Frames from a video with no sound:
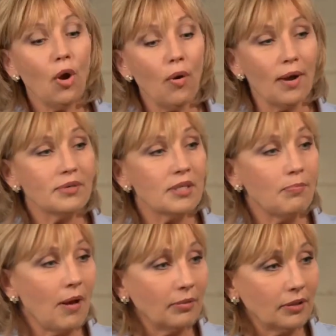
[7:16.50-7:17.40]
no, I was a
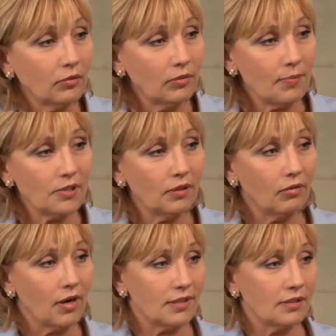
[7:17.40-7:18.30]
public corruption
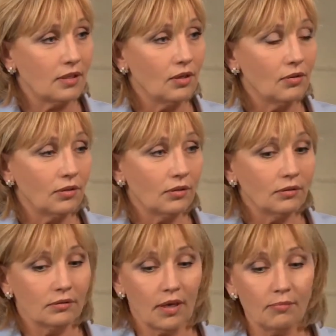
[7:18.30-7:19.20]
prosecutor.
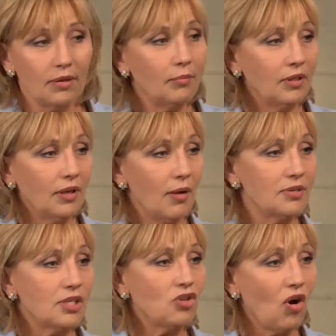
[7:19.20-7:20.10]
I mean, I
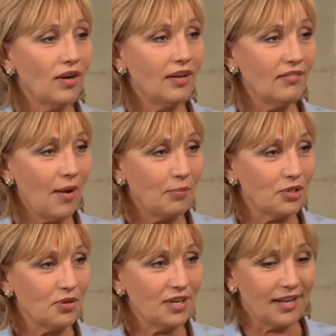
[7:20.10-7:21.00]
was a target of
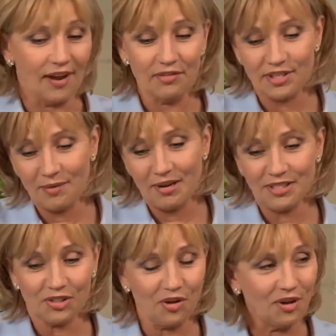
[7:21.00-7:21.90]
opportunity. Every time
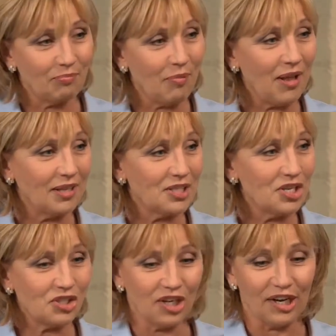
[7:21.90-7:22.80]
I saw a
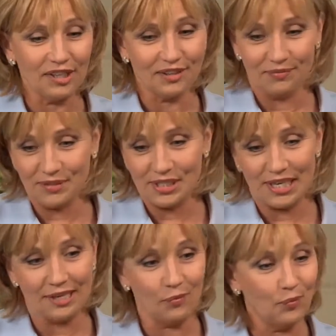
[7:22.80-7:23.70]
politician, I was
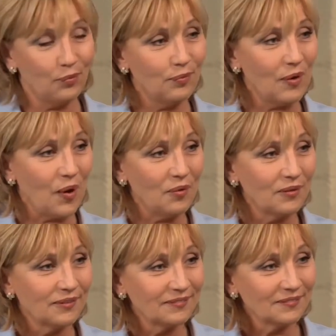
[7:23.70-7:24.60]
thinking, you know,
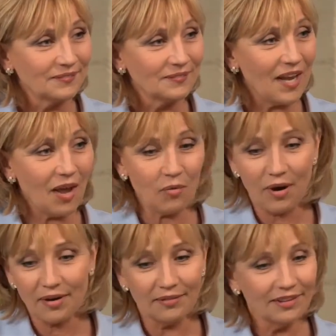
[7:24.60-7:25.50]
how do
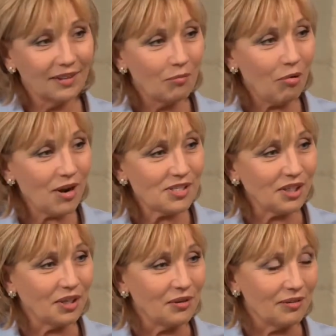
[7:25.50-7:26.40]
I
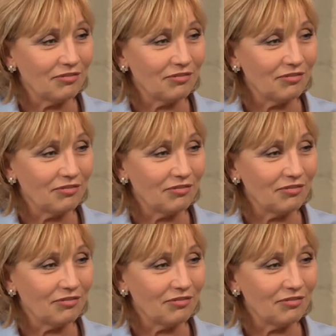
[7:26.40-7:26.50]
prosecute